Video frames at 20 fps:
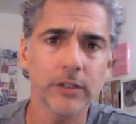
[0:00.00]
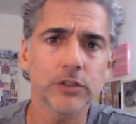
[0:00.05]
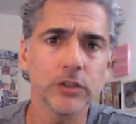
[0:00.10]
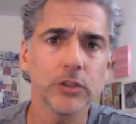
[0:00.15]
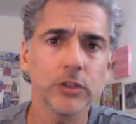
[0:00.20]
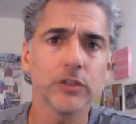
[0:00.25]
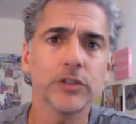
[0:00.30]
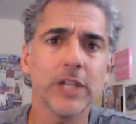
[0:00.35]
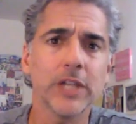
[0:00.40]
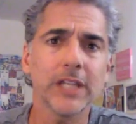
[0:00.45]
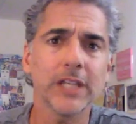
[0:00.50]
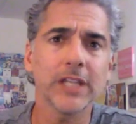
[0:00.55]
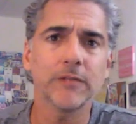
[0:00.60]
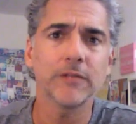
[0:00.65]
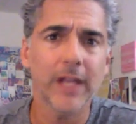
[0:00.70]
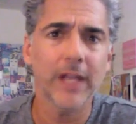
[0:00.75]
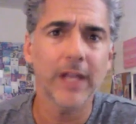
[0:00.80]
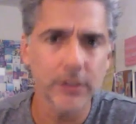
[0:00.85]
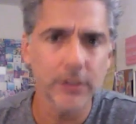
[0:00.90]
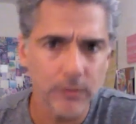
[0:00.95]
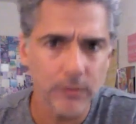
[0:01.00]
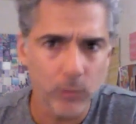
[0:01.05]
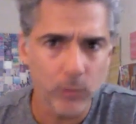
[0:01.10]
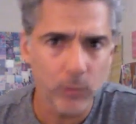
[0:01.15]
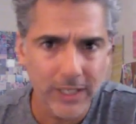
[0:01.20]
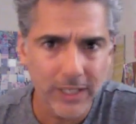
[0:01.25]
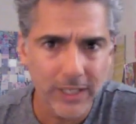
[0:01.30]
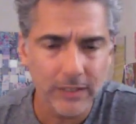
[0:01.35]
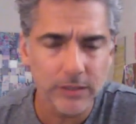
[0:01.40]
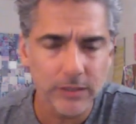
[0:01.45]
so you can take advantage of
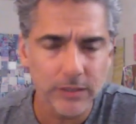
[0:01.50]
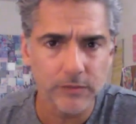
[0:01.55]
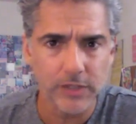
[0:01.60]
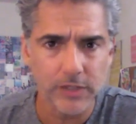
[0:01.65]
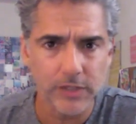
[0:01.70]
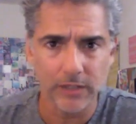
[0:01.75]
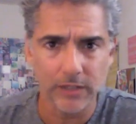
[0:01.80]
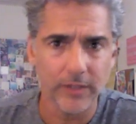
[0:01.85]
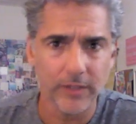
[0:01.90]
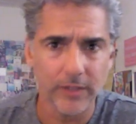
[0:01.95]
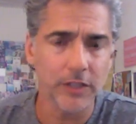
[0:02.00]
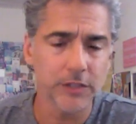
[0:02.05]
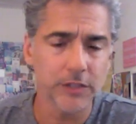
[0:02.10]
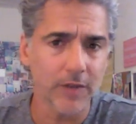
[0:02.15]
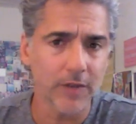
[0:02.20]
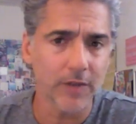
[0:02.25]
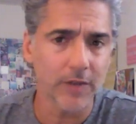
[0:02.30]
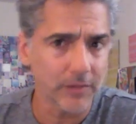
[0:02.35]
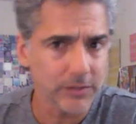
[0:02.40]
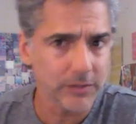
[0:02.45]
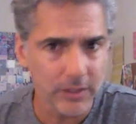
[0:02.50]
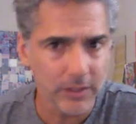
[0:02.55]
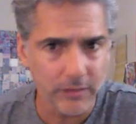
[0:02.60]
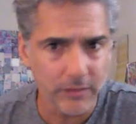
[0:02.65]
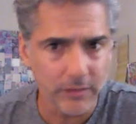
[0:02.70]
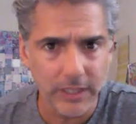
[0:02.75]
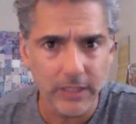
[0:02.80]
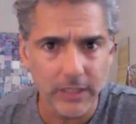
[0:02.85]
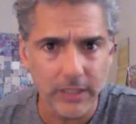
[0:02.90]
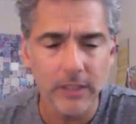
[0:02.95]
weakness, take advantage of
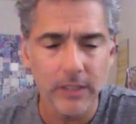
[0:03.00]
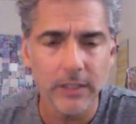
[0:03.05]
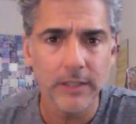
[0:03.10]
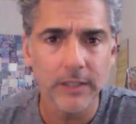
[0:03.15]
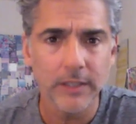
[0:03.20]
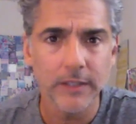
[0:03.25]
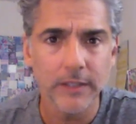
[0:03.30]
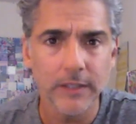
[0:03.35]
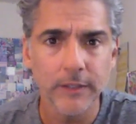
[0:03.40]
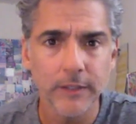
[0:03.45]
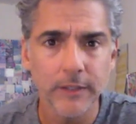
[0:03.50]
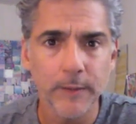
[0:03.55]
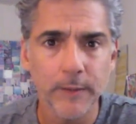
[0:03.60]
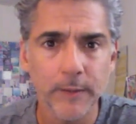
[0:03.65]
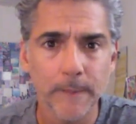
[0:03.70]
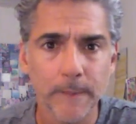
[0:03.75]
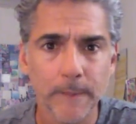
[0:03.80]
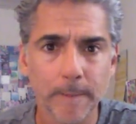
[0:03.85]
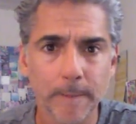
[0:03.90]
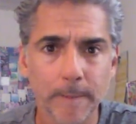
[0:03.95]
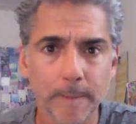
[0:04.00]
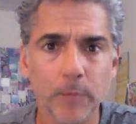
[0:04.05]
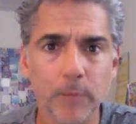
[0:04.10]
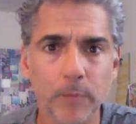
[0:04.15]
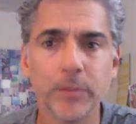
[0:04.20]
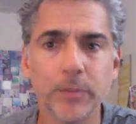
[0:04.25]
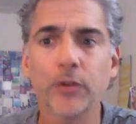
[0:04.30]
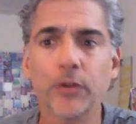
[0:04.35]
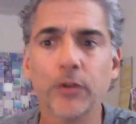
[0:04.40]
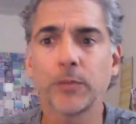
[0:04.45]
volatility,
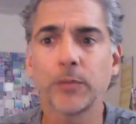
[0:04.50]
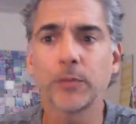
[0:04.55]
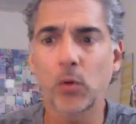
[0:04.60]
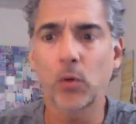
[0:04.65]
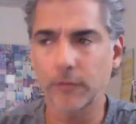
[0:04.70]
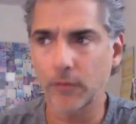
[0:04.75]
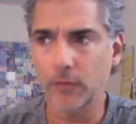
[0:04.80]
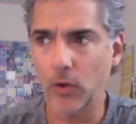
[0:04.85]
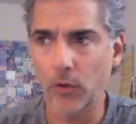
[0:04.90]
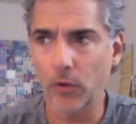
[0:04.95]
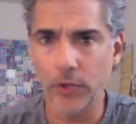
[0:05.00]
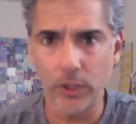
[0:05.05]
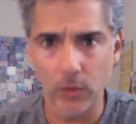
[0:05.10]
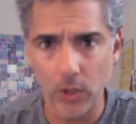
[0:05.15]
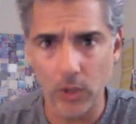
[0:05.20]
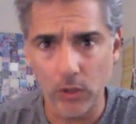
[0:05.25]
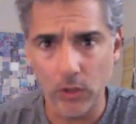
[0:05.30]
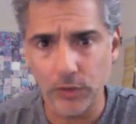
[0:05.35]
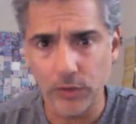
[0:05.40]
build a portfolio over